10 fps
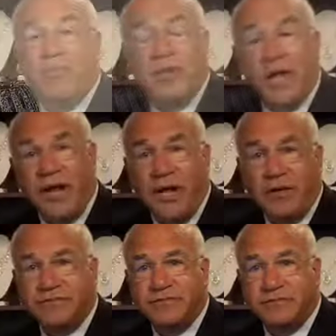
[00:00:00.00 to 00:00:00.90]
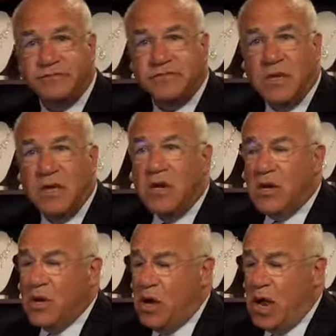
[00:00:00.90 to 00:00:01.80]
plating.
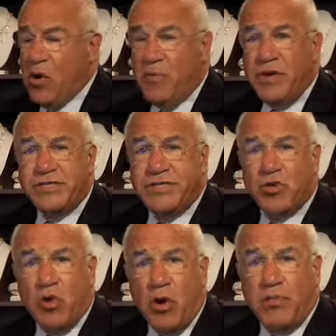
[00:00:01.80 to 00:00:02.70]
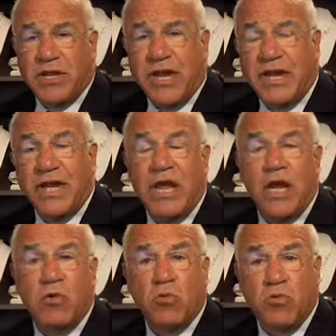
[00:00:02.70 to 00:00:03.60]
Our pieces are all plated
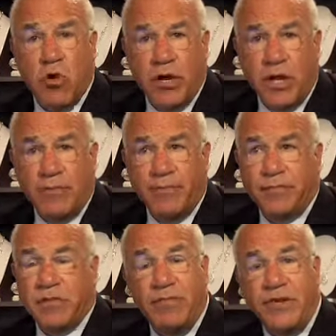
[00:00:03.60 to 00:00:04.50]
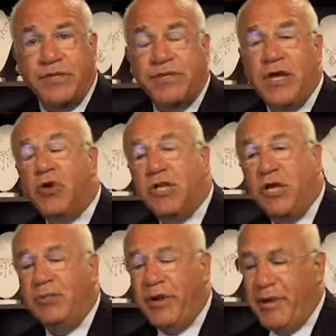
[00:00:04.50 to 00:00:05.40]
in rhodium. Let me tell you a
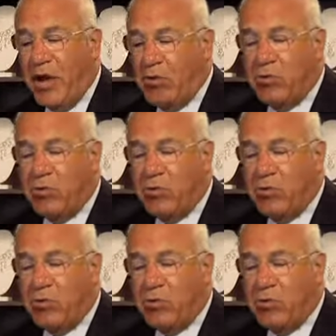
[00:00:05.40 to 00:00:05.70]
little bit about